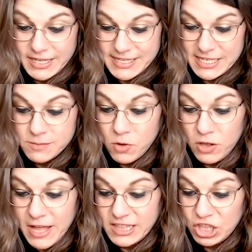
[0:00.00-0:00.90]
Dismal,
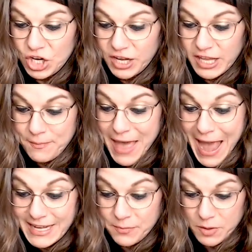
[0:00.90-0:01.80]
and Lurky
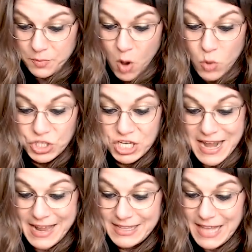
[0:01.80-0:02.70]
packed up the potion
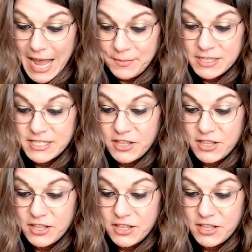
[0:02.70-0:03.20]
and climbed into their